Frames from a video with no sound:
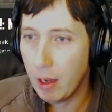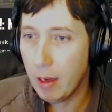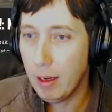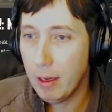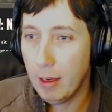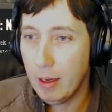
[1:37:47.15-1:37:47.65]

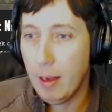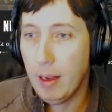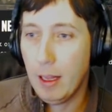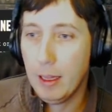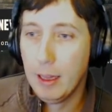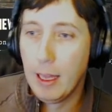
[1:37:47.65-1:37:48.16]

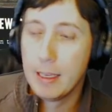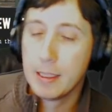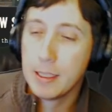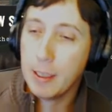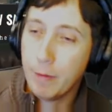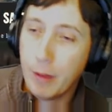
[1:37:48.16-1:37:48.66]
a lot of
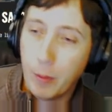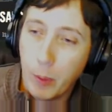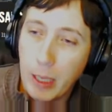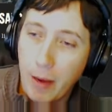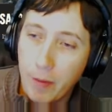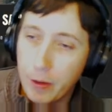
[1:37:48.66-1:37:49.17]
stuff that we
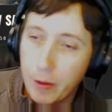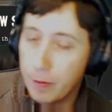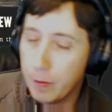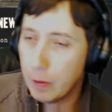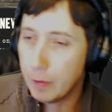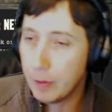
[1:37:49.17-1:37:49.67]
haven't
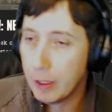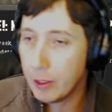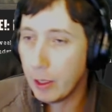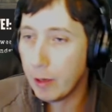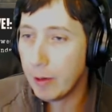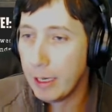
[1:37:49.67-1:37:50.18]
revealed
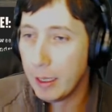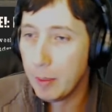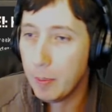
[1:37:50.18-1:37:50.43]
already,